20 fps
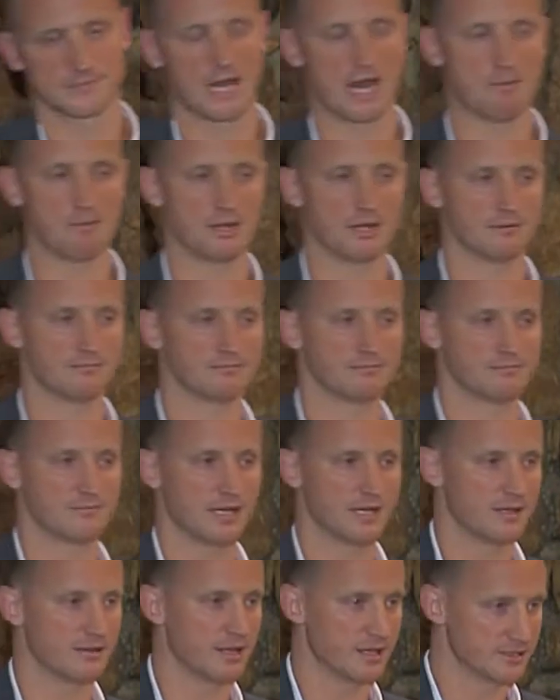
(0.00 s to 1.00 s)
I mean,
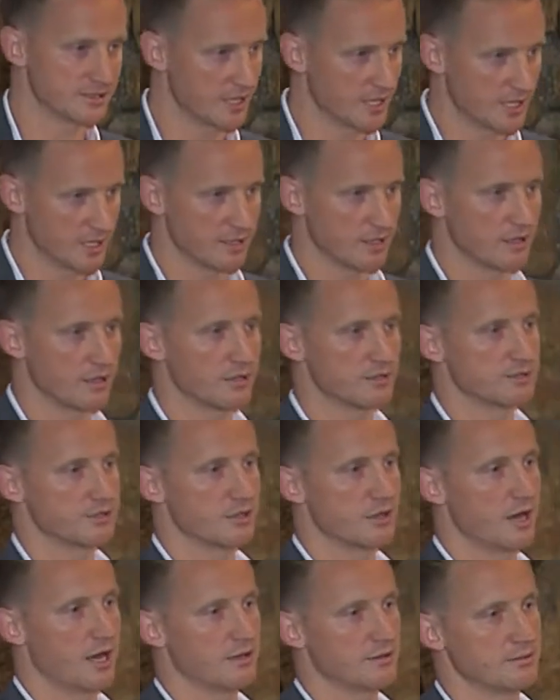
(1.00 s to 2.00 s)
they say it does, you
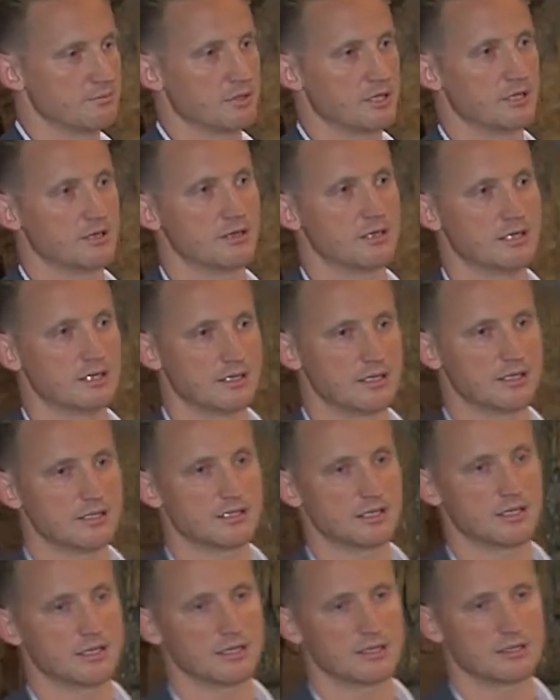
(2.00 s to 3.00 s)
know, but
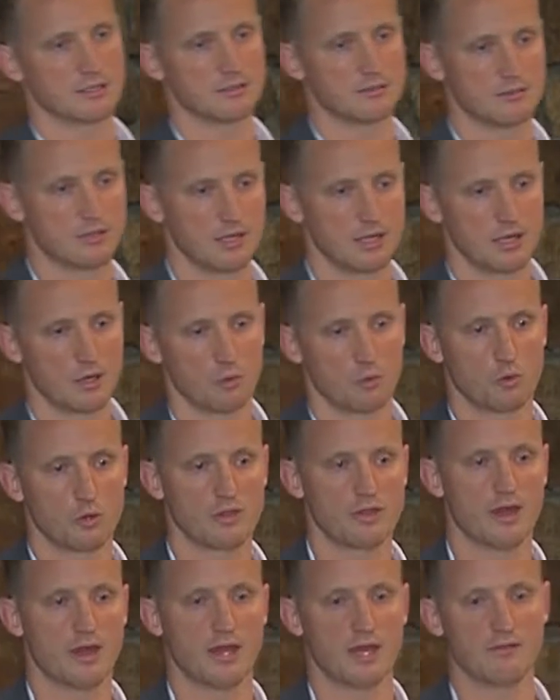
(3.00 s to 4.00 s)

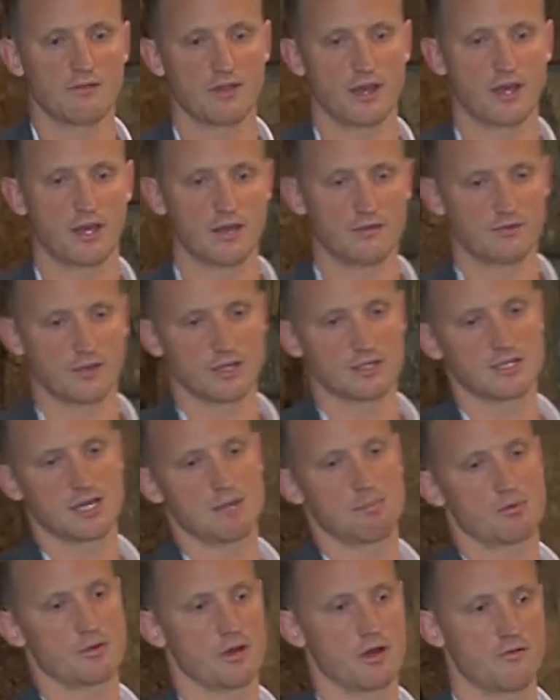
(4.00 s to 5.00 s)
would they, if they
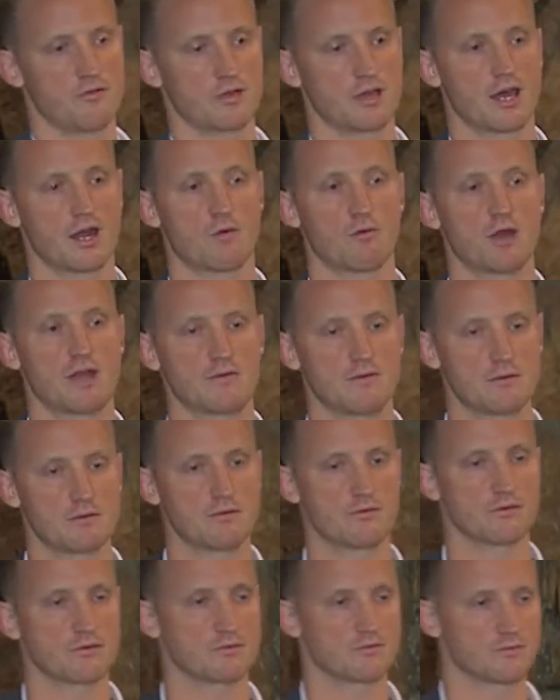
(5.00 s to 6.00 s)
tapered off and got away from
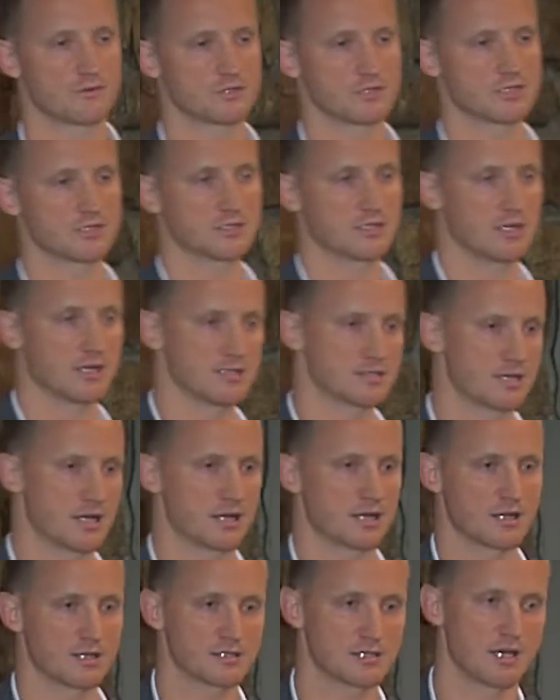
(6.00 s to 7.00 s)
it for 60 days,
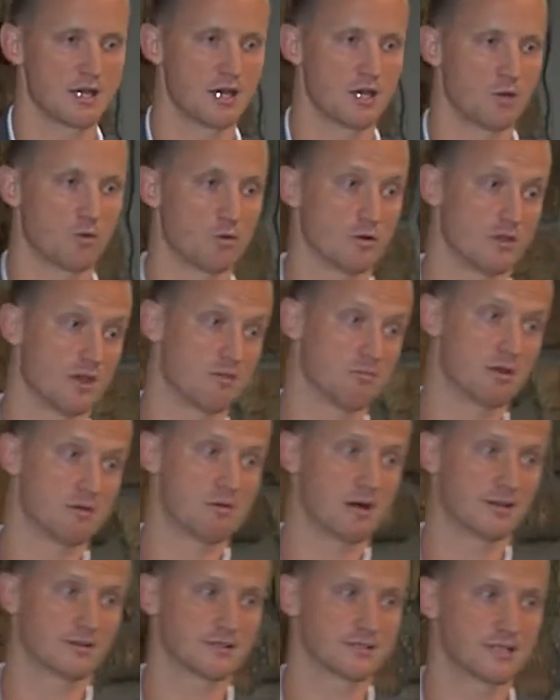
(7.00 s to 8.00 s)
90 days, would they be
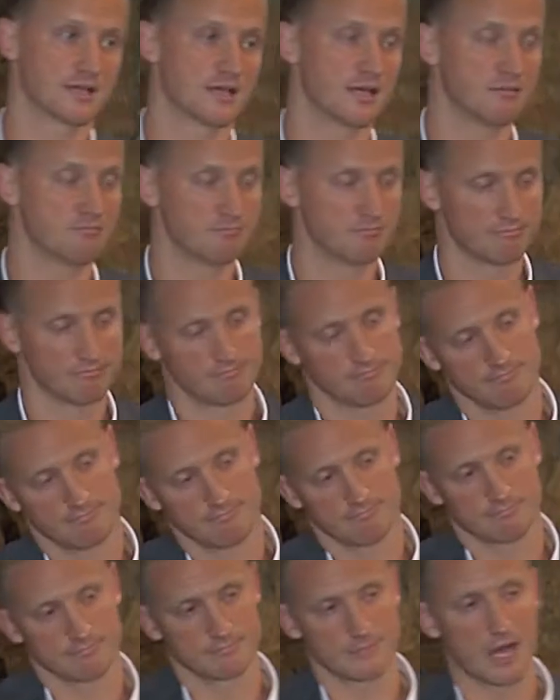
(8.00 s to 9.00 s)
about the same?
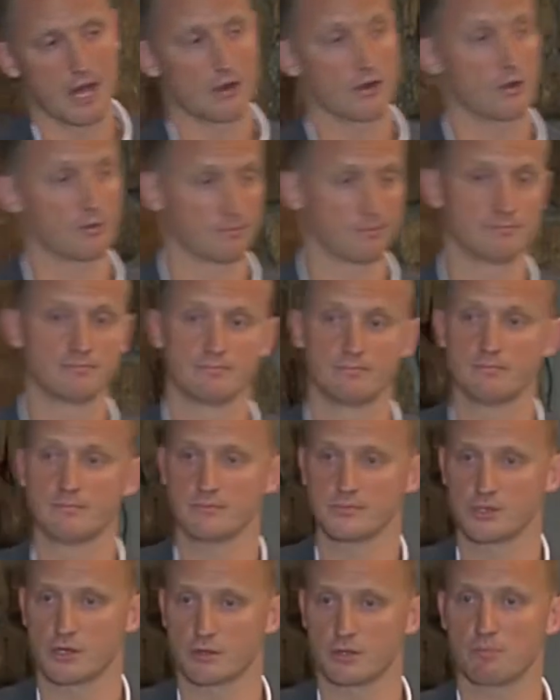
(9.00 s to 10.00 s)
I don't know.
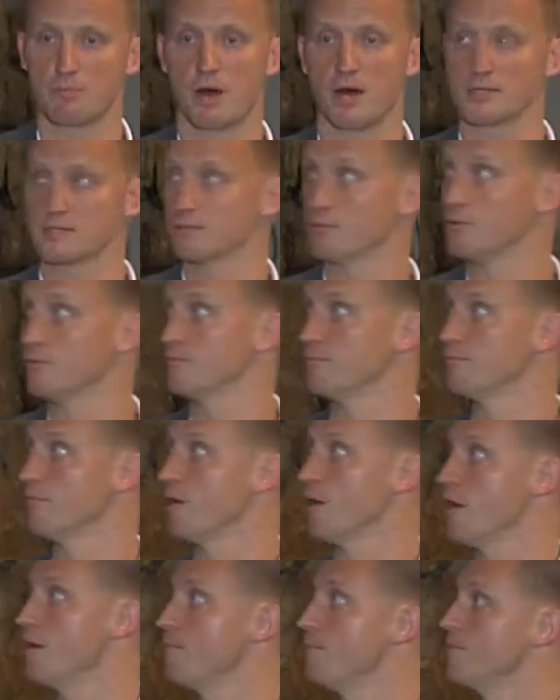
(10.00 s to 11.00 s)
Certainly possible,
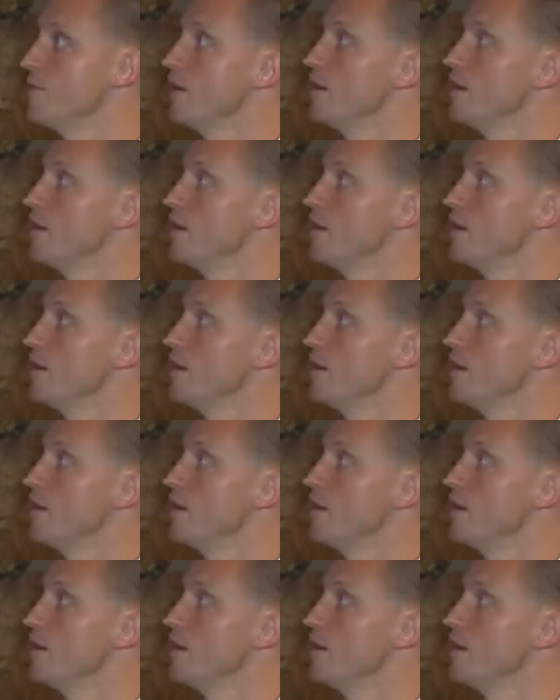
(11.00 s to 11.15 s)
all right?